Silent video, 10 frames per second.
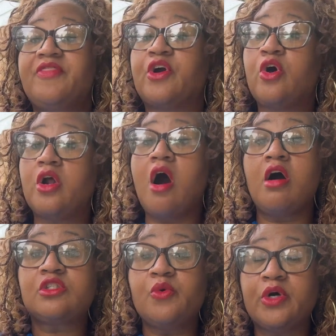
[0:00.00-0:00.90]
They're going to
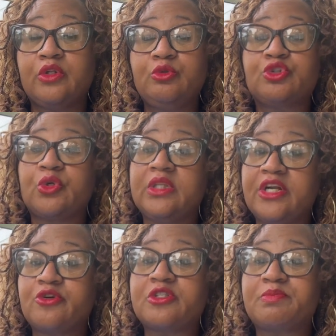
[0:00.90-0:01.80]
also include your
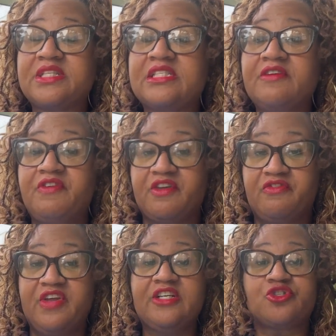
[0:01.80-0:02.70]
lender-specific
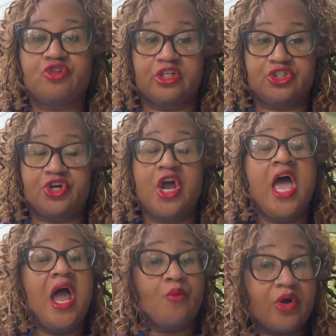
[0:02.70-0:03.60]
fee structure,
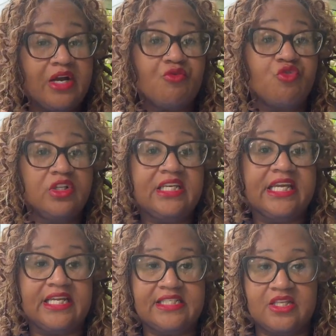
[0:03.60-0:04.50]
and we're going to really
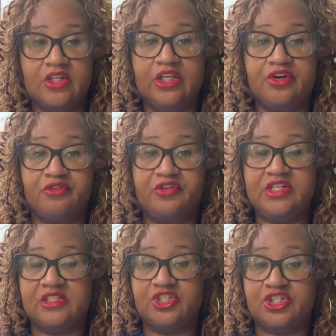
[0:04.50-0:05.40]
get into the lender
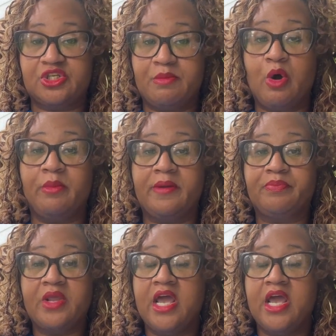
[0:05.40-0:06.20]
fees in just a moment.